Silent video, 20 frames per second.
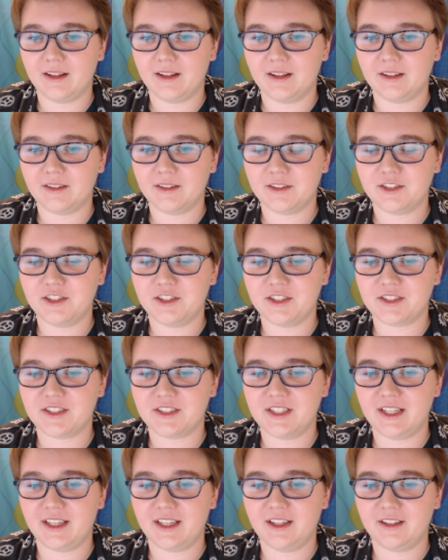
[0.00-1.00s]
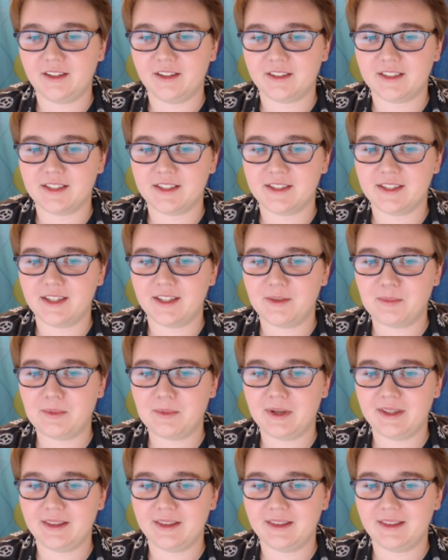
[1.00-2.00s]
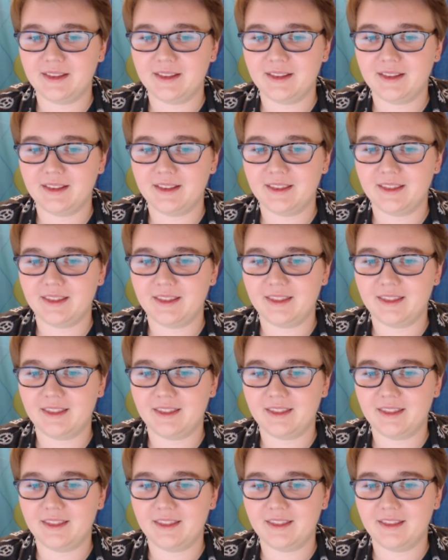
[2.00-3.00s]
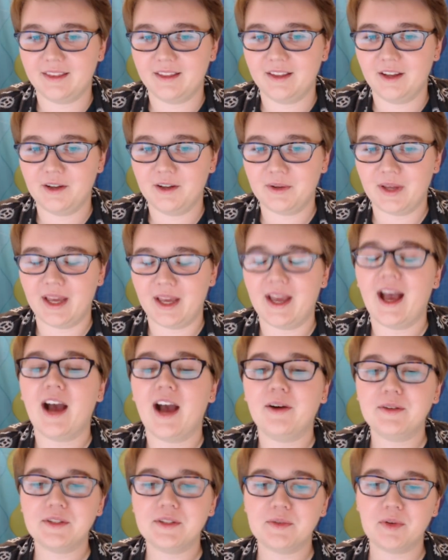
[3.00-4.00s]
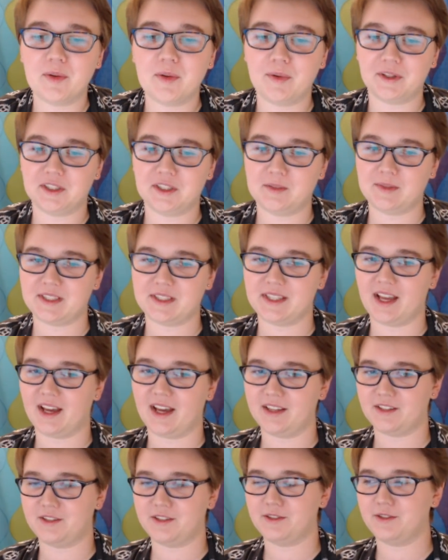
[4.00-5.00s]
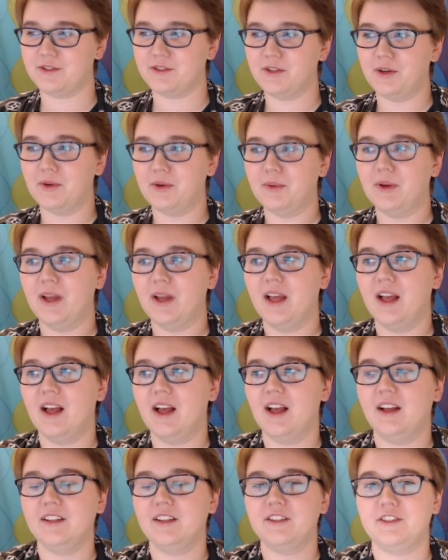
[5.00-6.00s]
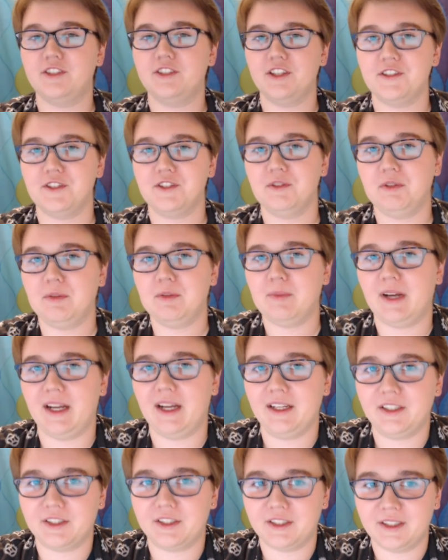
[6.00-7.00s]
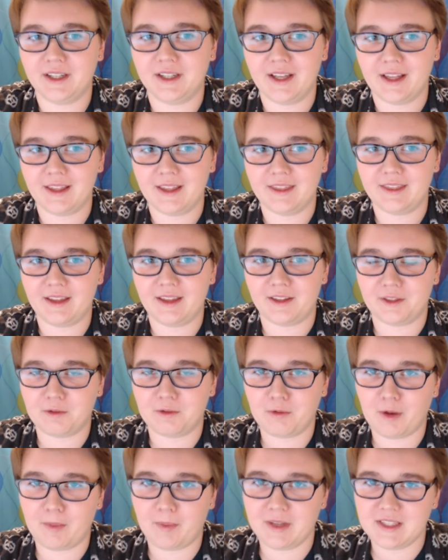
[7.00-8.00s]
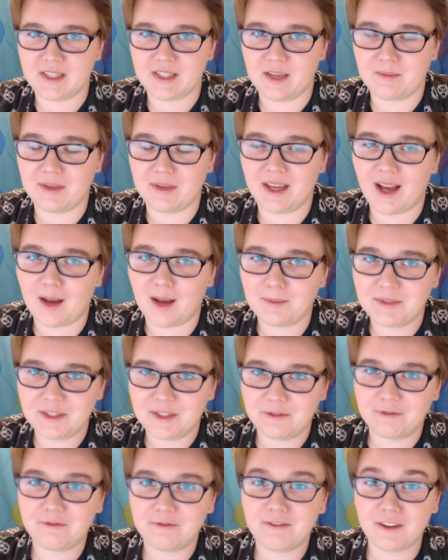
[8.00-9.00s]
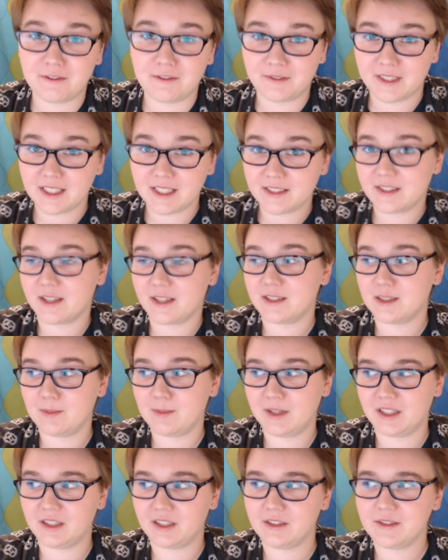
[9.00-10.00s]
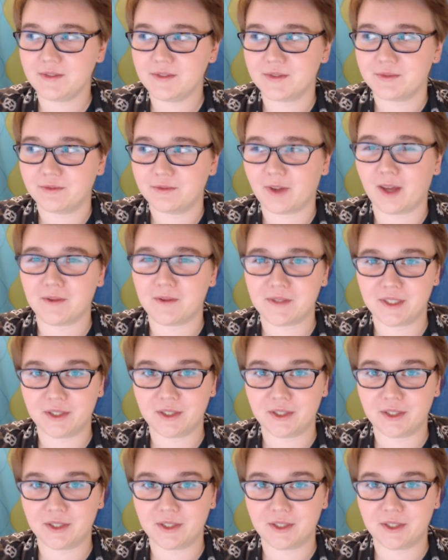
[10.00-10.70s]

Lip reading: Just taking a look to see what, okay, how is the robot going to be sized? So just a reminder that the robots can be up to 50 centimeters, 50,